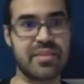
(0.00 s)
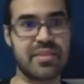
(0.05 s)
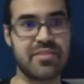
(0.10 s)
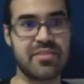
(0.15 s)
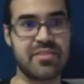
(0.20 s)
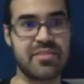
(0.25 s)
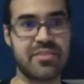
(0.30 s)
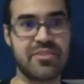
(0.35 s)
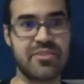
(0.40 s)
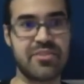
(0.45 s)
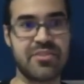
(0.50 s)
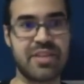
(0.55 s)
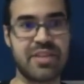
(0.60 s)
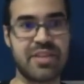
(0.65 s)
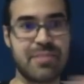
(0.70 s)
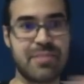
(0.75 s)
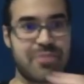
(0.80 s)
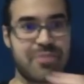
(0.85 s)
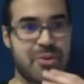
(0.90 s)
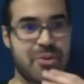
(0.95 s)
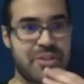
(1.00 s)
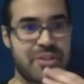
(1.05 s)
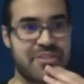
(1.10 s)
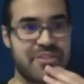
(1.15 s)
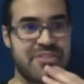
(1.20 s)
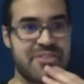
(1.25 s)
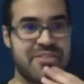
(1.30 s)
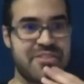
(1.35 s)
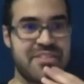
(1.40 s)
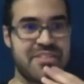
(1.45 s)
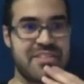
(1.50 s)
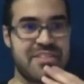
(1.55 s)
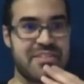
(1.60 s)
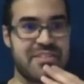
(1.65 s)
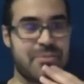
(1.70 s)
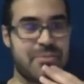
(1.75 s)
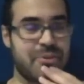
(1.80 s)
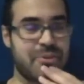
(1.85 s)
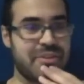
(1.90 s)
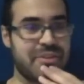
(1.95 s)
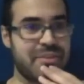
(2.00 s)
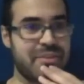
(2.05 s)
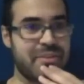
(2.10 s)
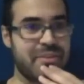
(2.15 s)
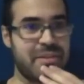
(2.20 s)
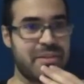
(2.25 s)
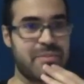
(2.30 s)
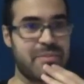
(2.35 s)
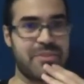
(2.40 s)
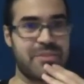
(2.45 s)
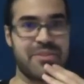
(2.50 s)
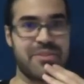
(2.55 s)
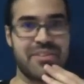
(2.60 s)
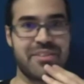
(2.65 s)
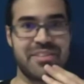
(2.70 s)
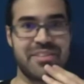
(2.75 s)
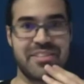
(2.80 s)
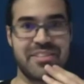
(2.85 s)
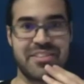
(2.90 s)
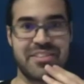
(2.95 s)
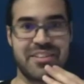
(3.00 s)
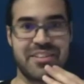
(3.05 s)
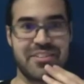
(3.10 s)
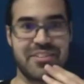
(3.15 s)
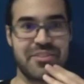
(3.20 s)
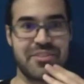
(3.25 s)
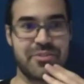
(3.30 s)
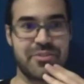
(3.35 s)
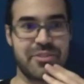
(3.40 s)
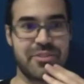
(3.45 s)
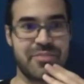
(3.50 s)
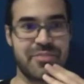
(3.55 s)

is there time for questions? Does it work that way? I'm not entirely sure.